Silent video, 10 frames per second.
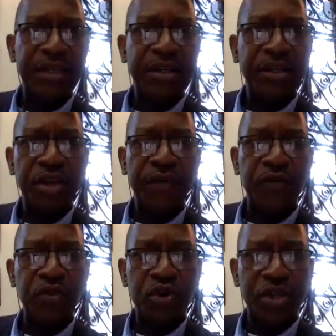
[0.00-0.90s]
because
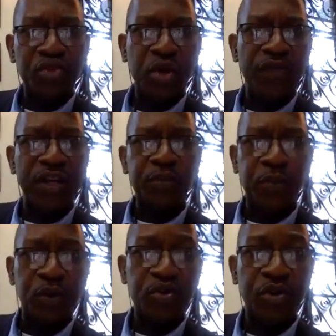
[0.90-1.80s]
basically,
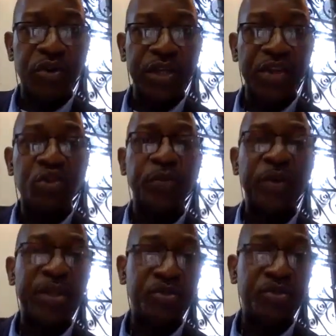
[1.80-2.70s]
even though you're 12 years
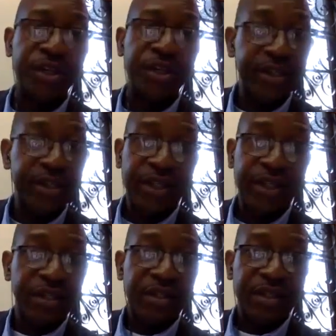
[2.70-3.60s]
post-call, you're going to be
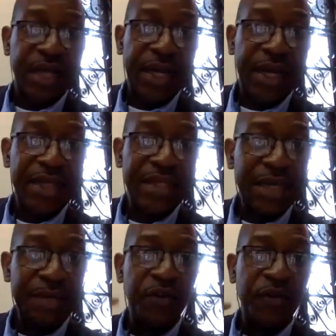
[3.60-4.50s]
a junior
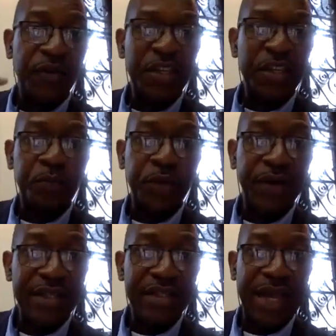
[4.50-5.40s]
in terms of
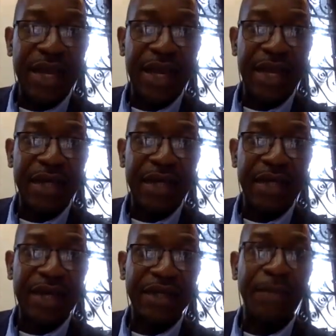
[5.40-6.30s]
experience
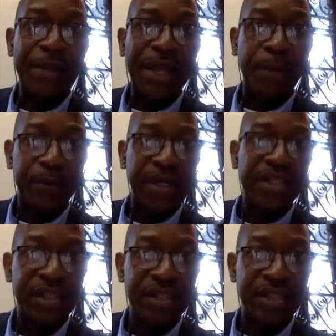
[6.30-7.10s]
and